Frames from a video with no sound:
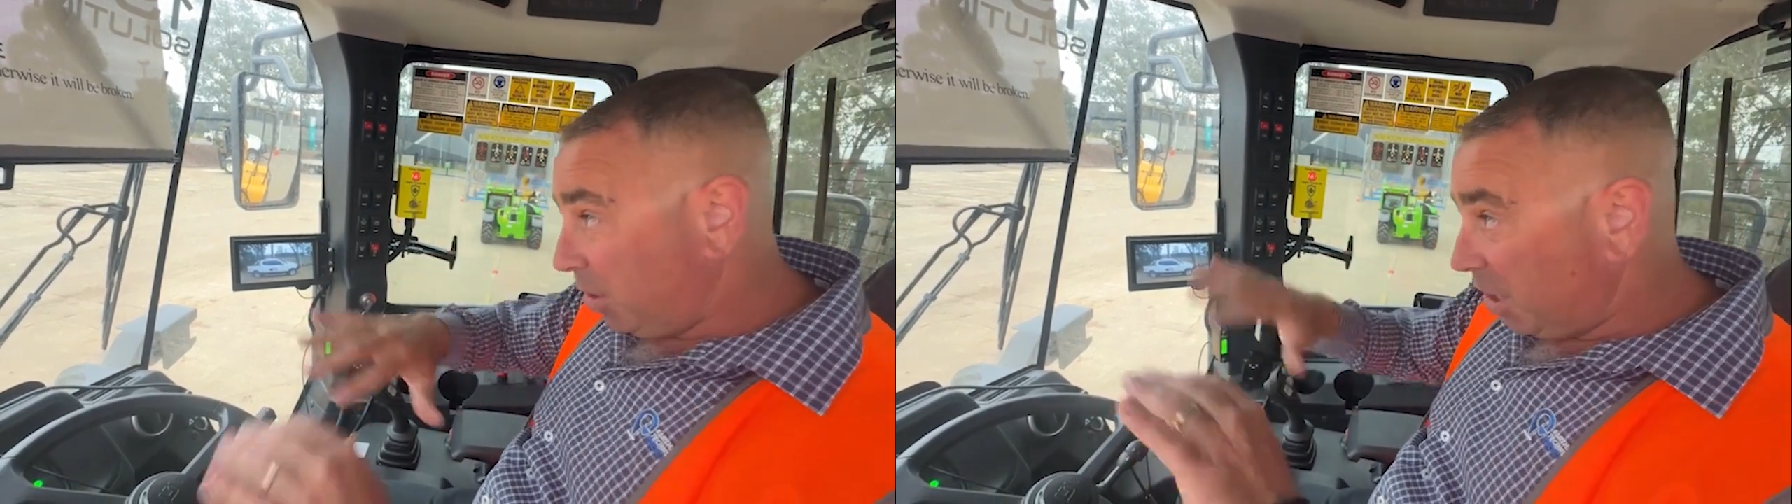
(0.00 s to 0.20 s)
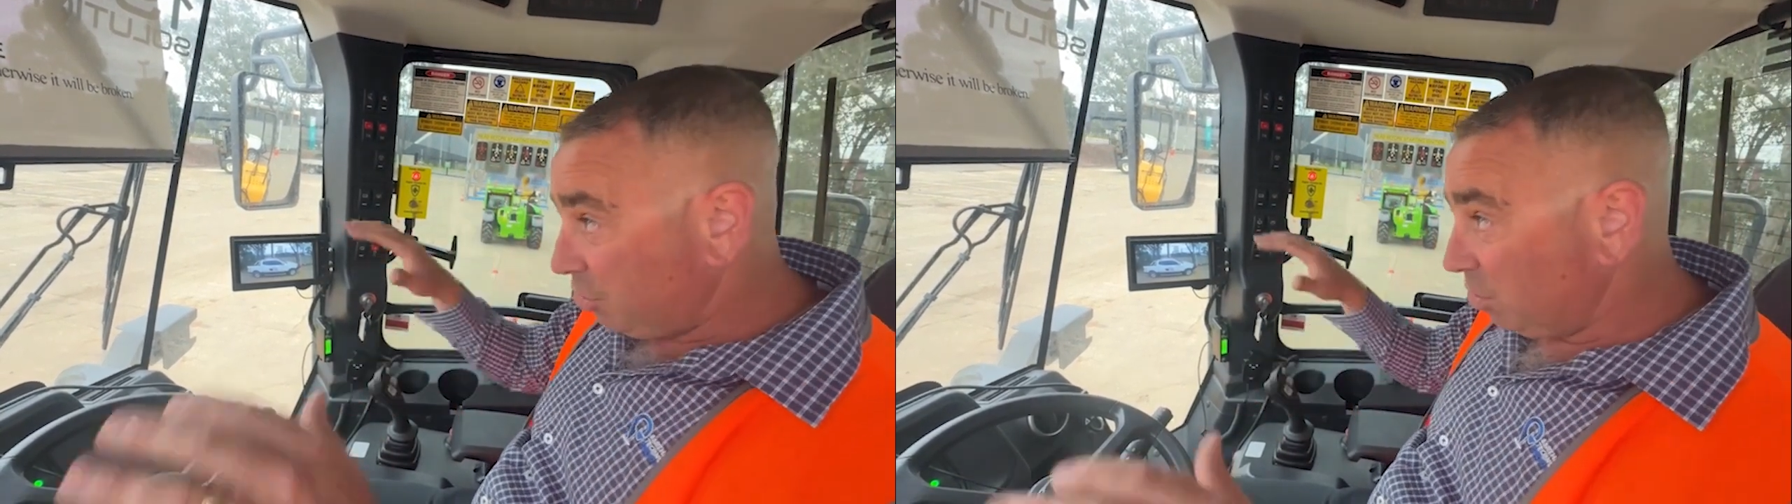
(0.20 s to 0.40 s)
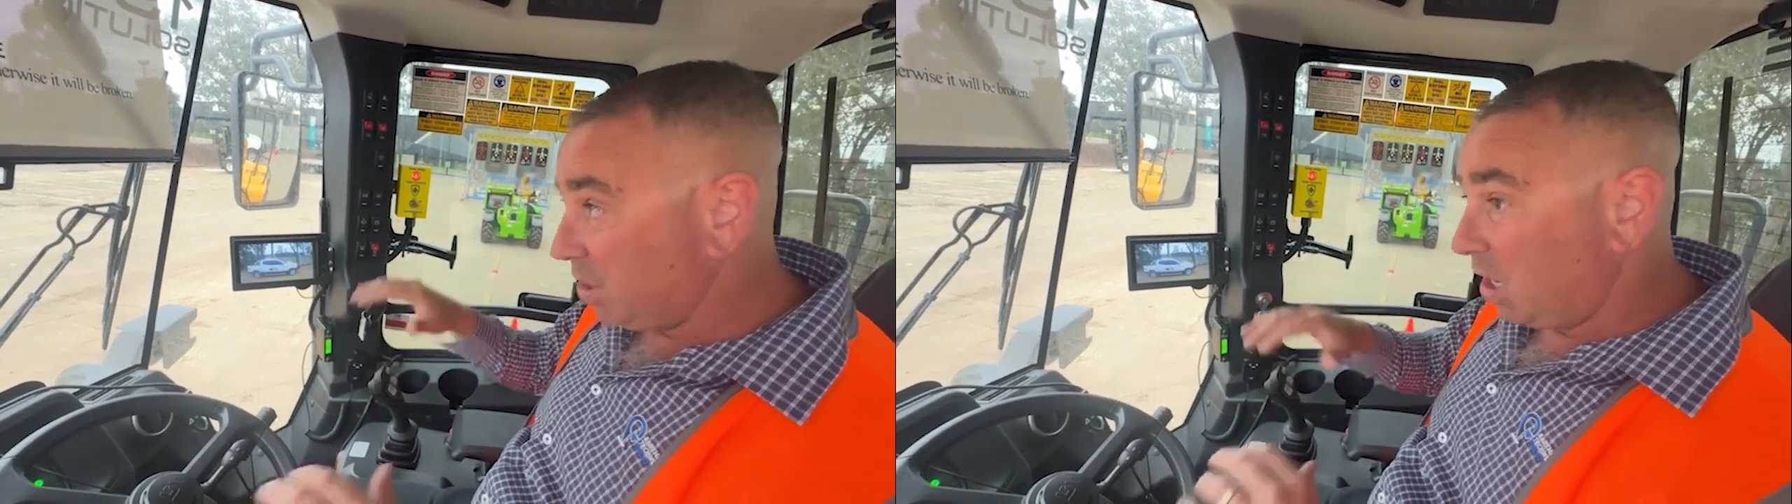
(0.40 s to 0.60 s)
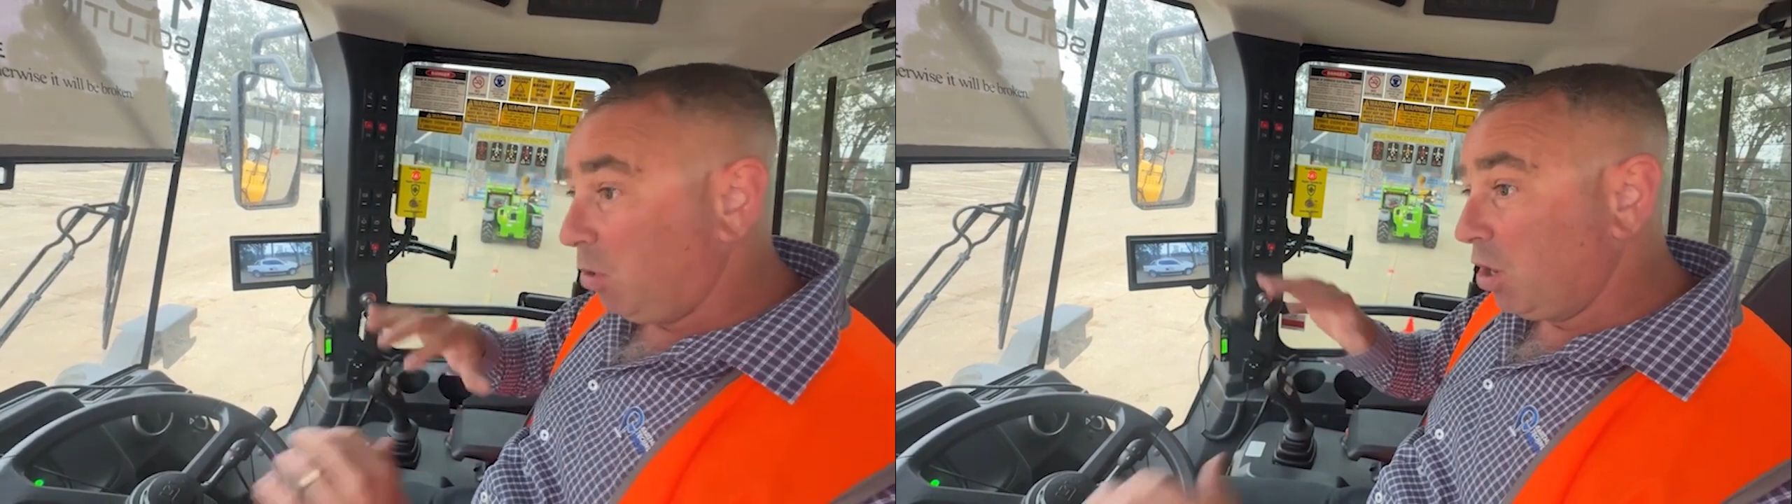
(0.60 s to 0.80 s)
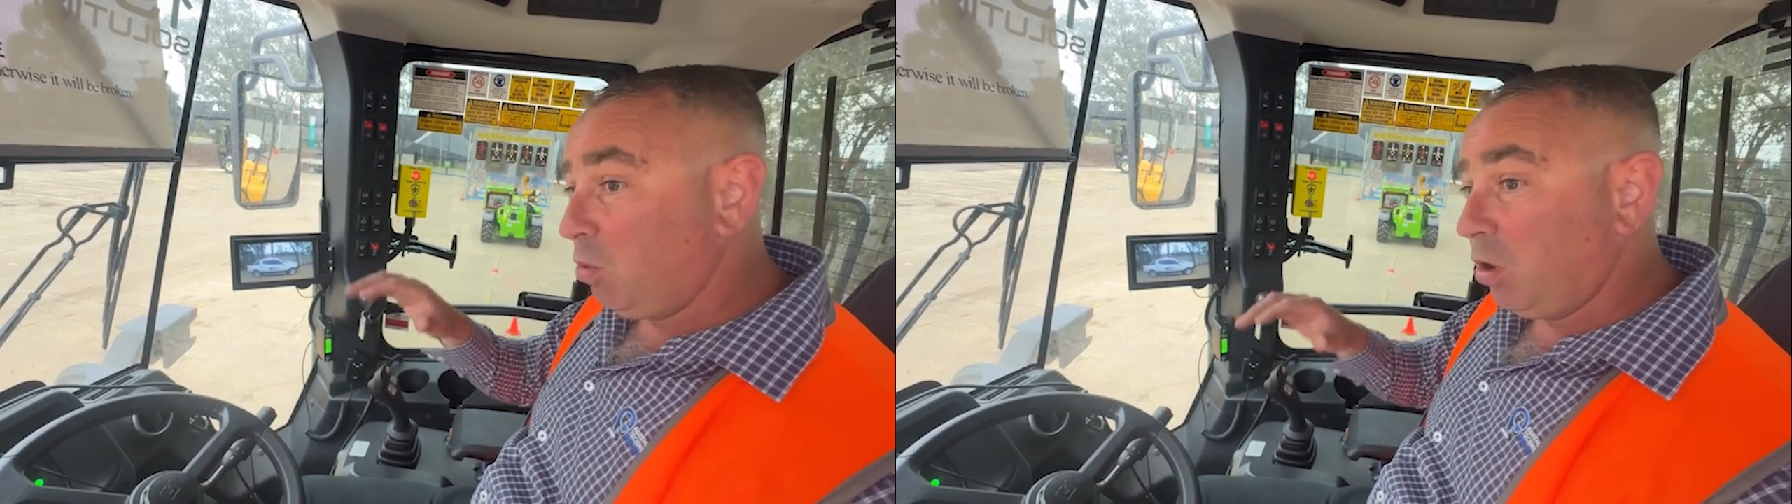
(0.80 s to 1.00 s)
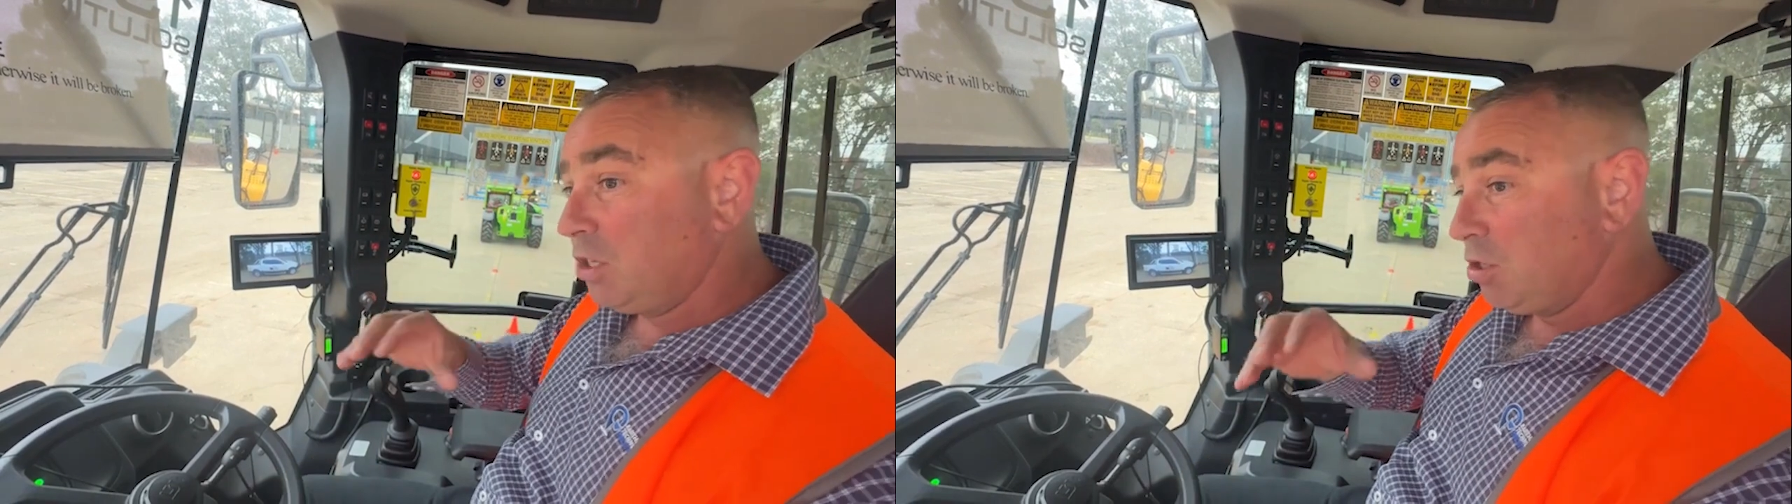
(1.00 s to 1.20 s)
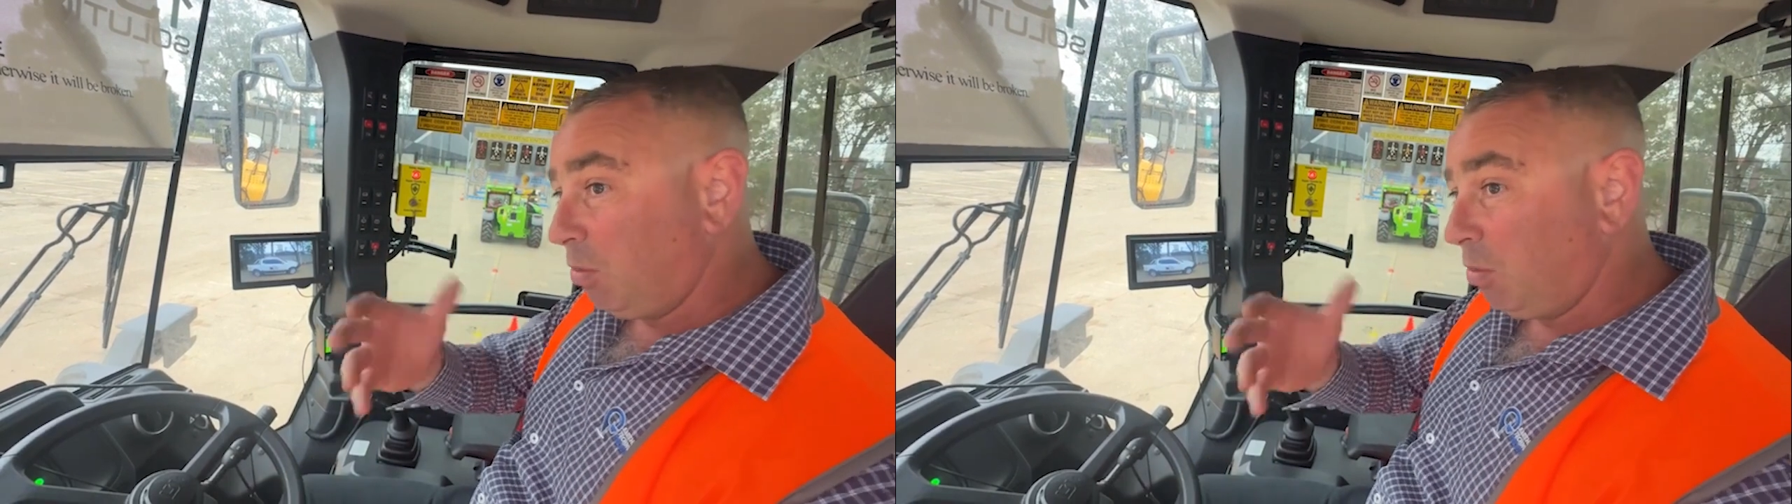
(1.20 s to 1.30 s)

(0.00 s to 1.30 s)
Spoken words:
pedestrians, anybody wanting to